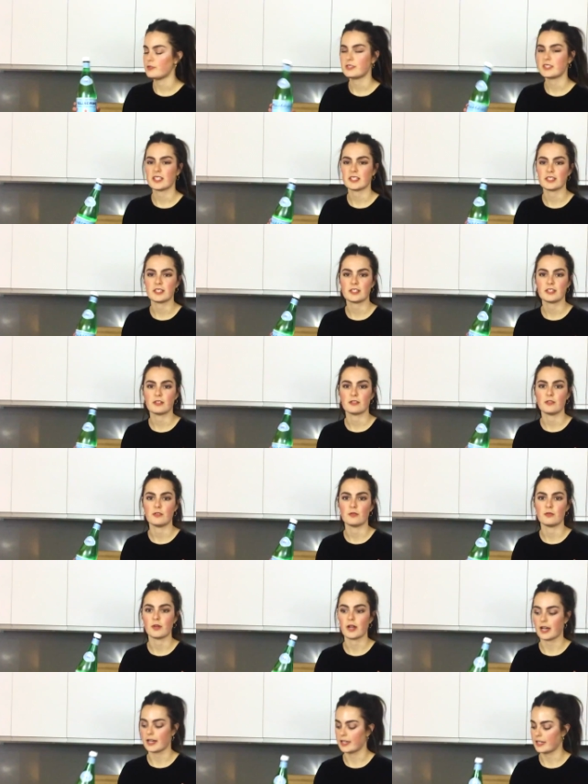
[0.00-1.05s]
use this to
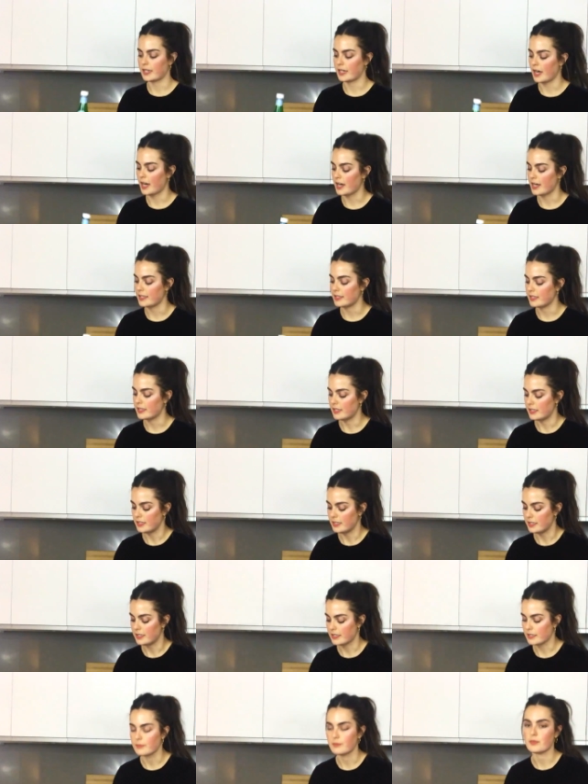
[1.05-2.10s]
kind of cut
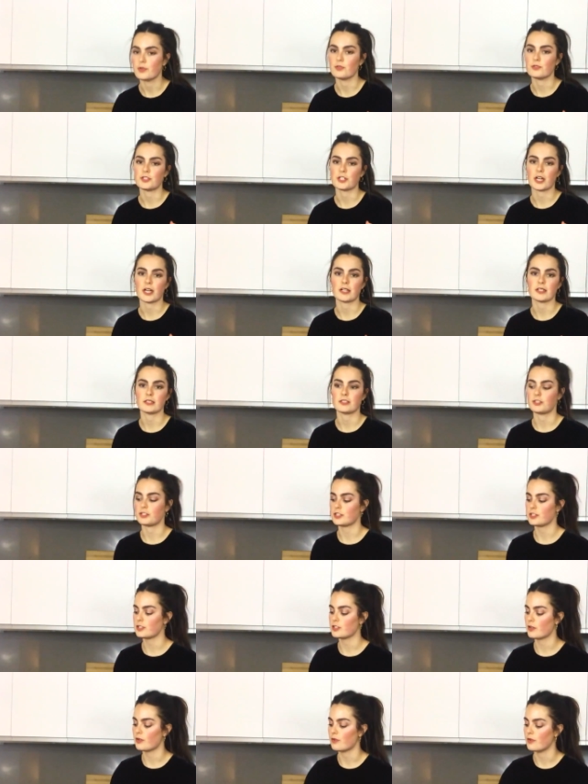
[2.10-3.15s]
the kombucha
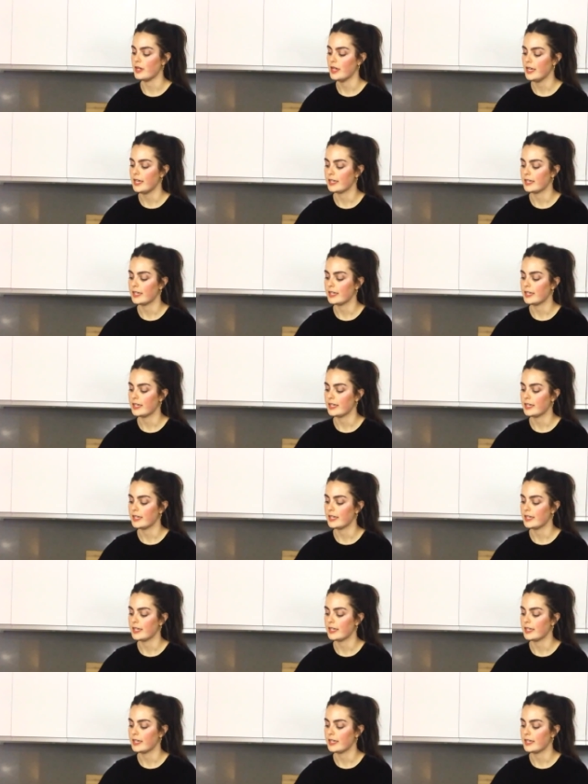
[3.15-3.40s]
just so,